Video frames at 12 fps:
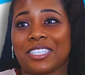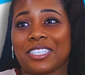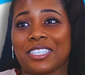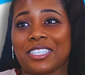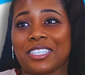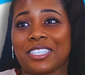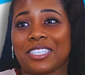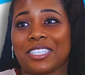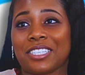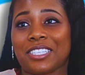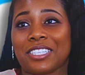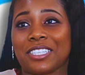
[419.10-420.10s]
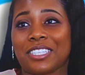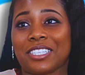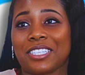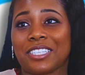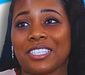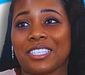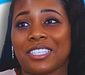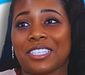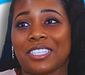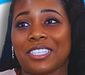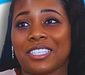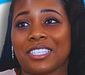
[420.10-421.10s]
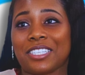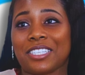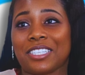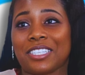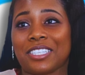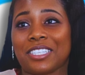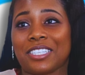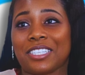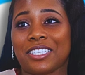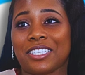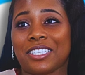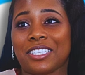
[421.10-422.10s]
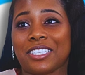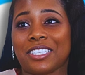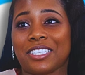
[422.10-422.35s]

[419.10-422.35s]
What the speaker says: (no lip movement)